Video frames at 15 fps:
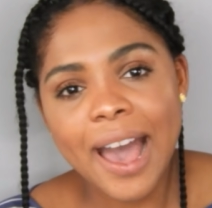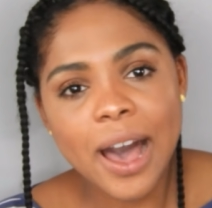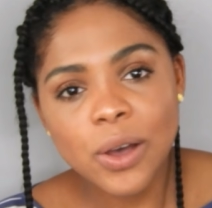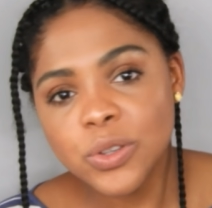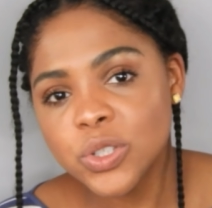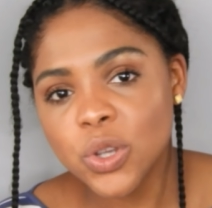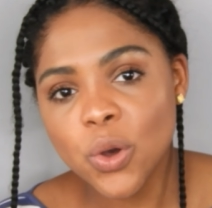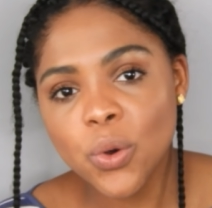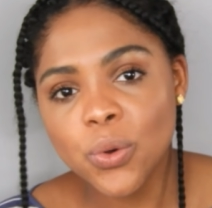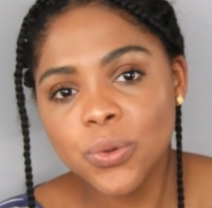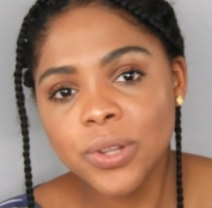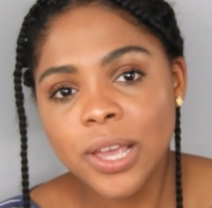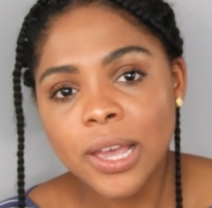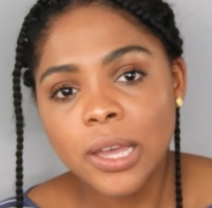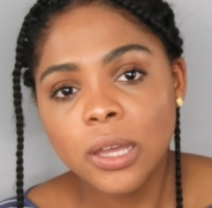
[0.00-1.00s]

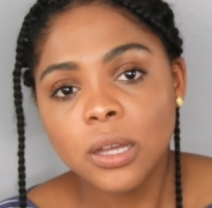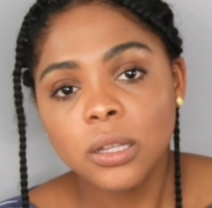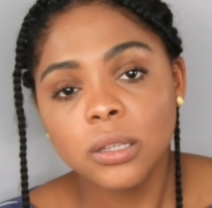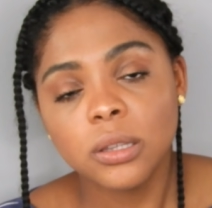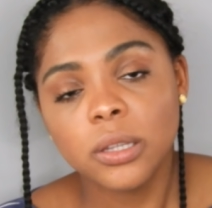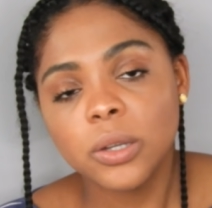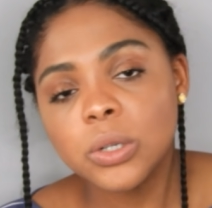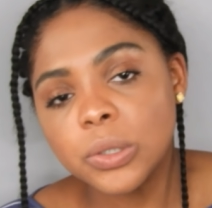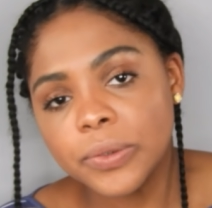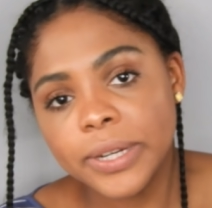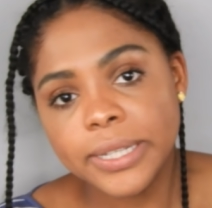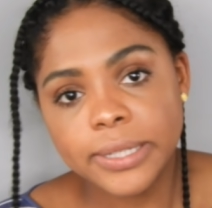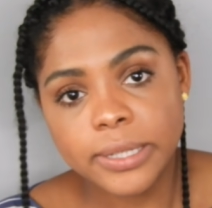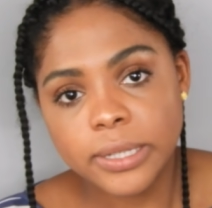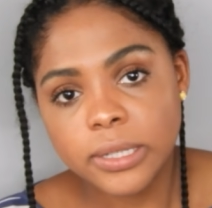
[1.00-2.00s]
household, they
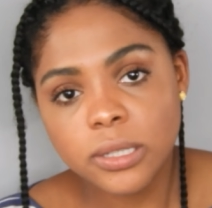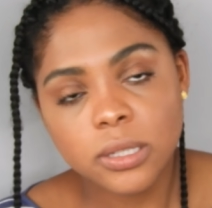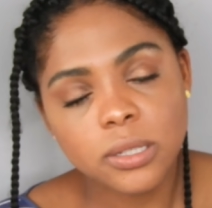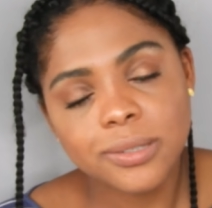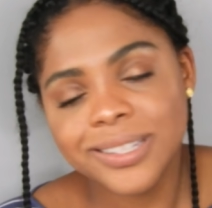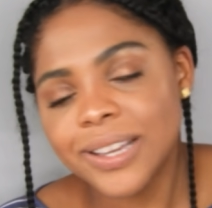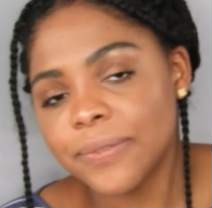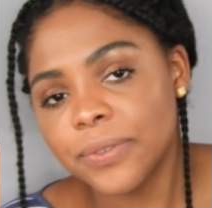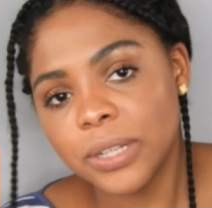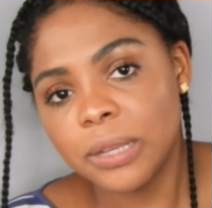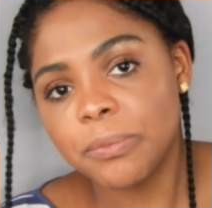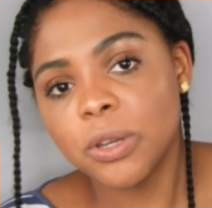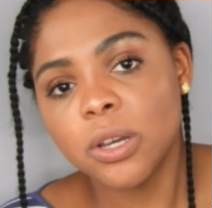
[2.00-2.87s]
were racist, definitely.